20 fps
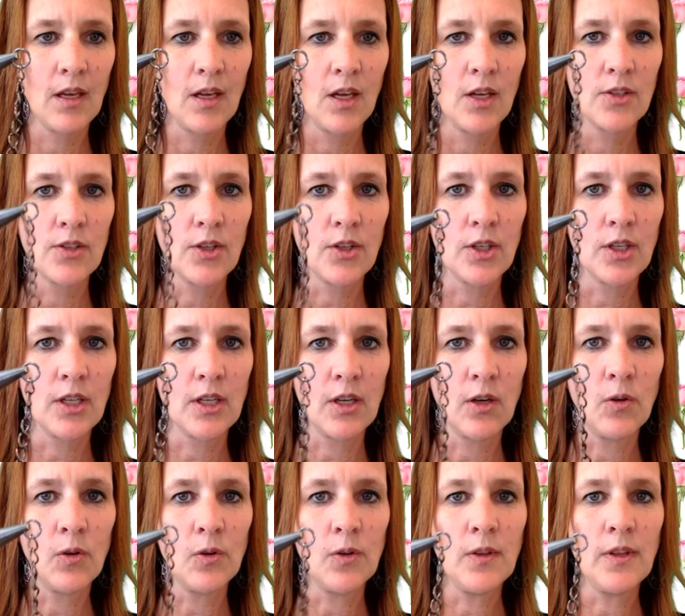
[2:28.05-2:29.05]
So you're going to
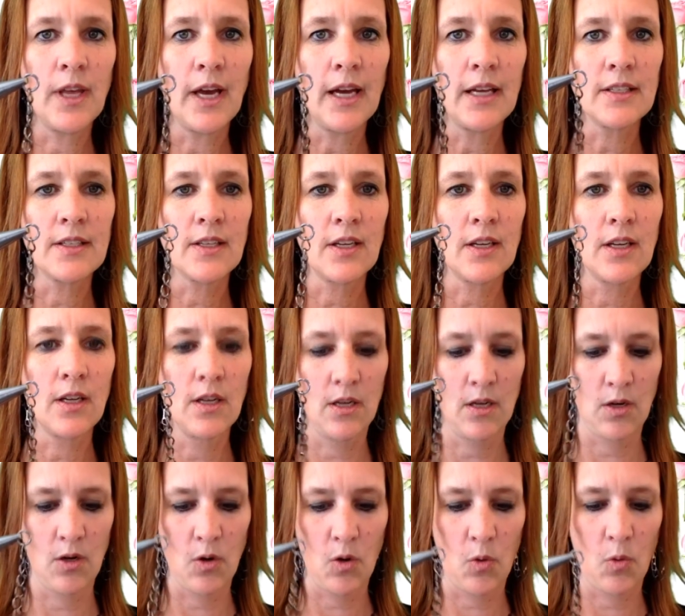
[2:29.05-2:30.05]
hold that
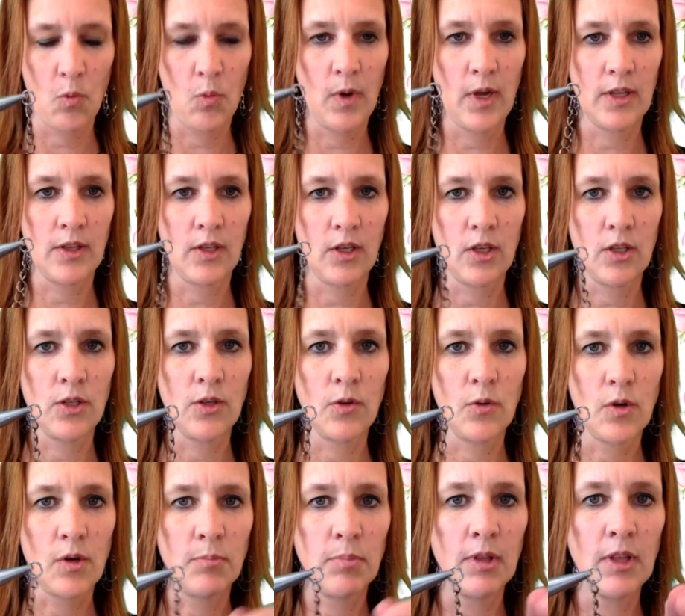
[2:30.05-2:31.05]
with
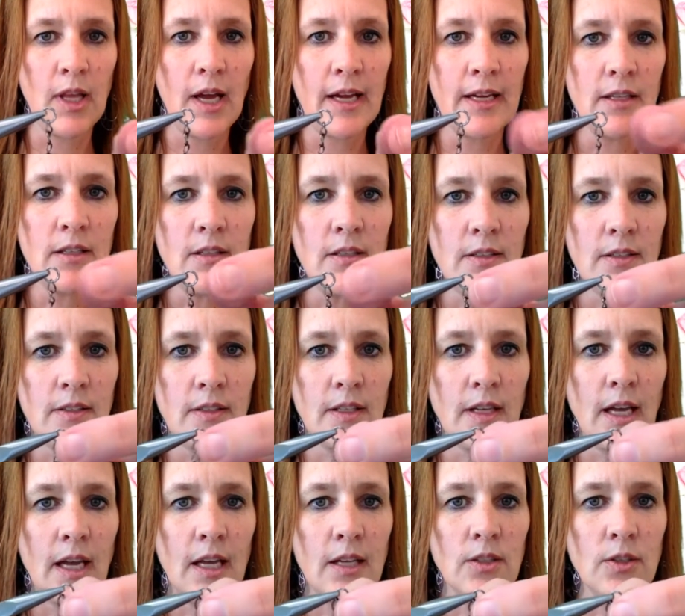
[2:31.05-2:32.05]
your pliers
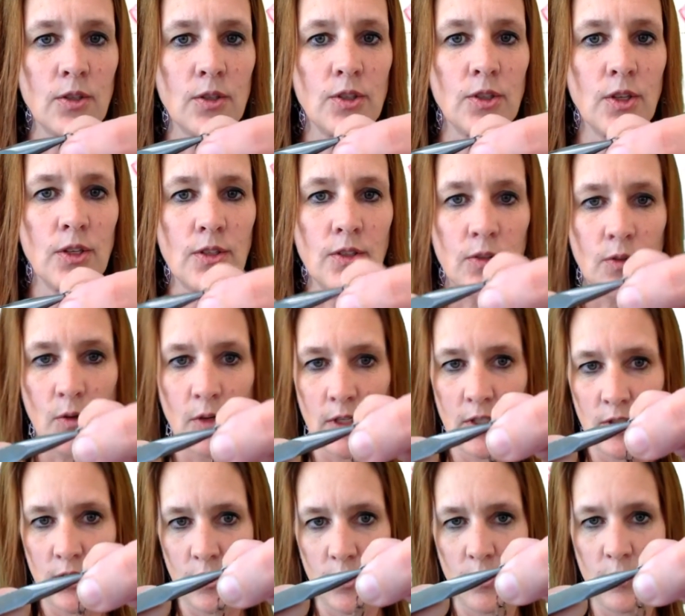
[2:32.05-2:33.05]
and you're just going
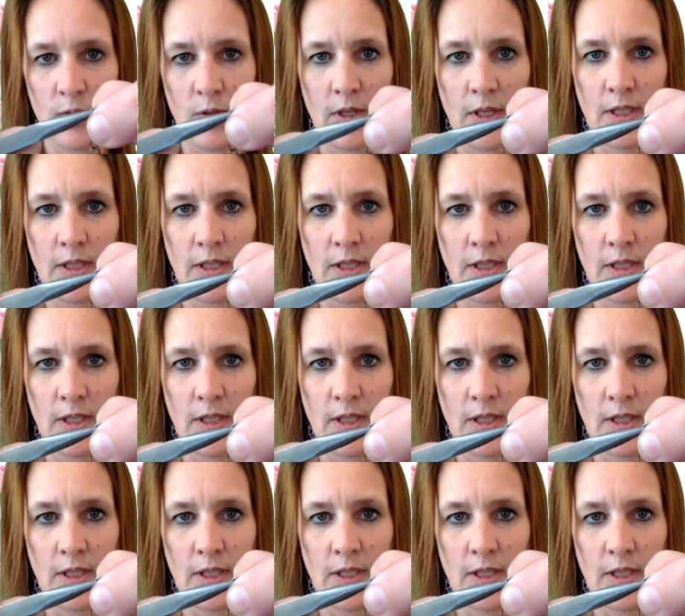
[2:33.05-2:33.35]
to